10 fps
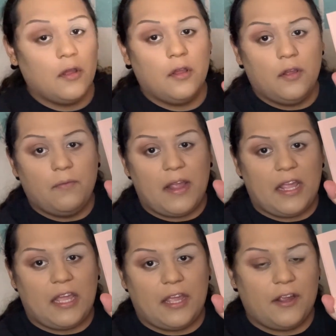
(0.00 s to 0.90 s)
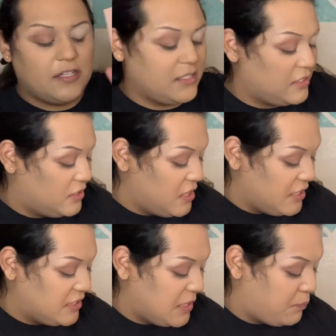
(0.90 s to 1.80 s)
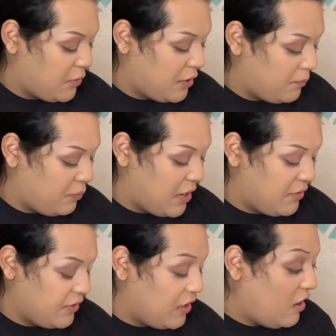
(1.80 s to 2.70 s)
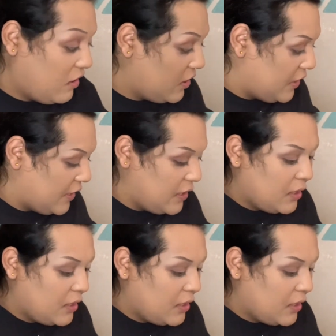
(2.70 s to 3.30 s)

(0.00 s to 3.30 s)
right here. It's a deeper brown than All Good.